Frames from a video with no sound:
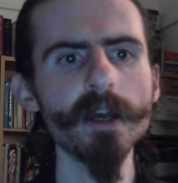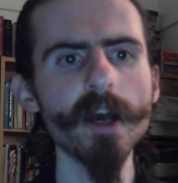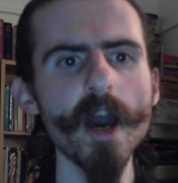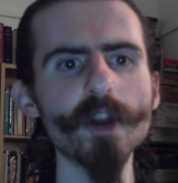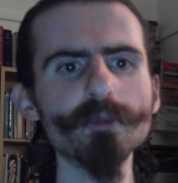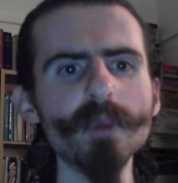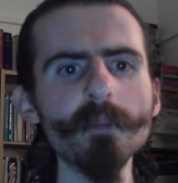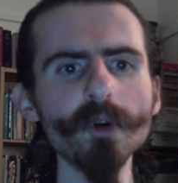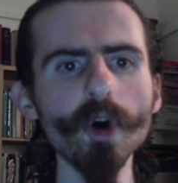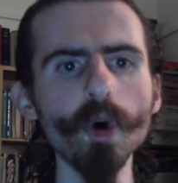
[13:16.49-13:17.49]
And
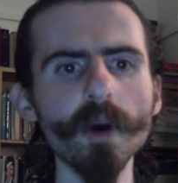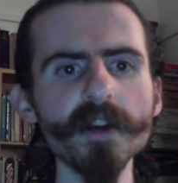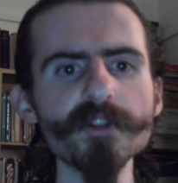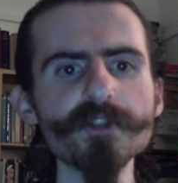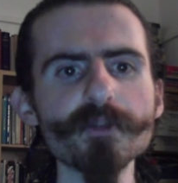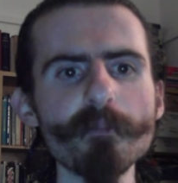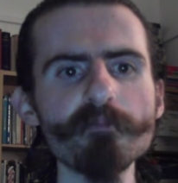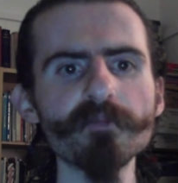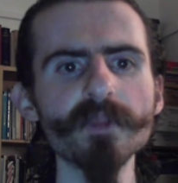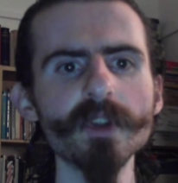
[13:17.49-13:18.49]
remember always,
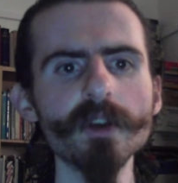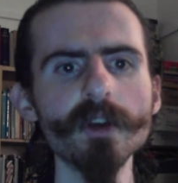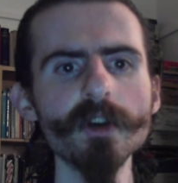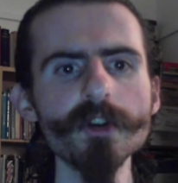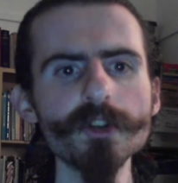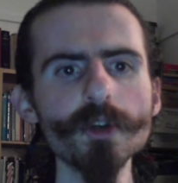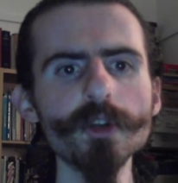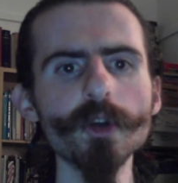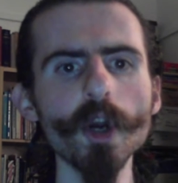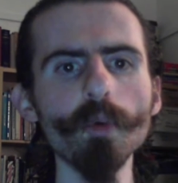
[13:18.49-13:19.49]
should
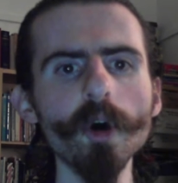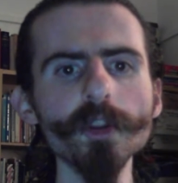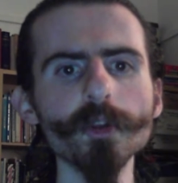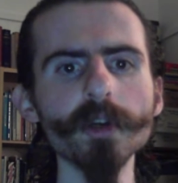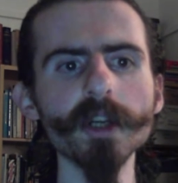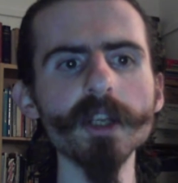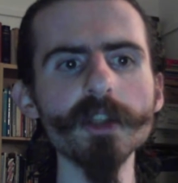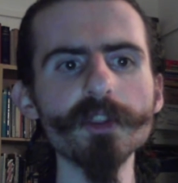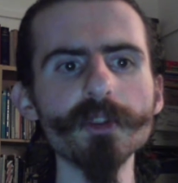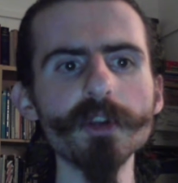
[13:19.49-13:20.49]
you go wandering
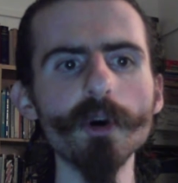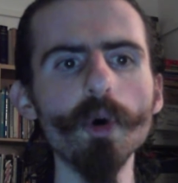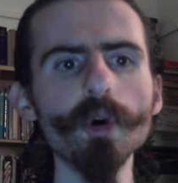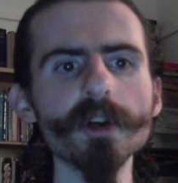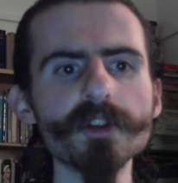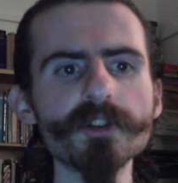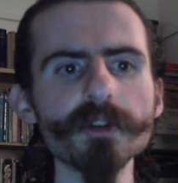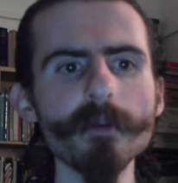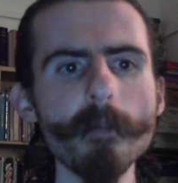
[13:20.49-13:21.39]
beneath the august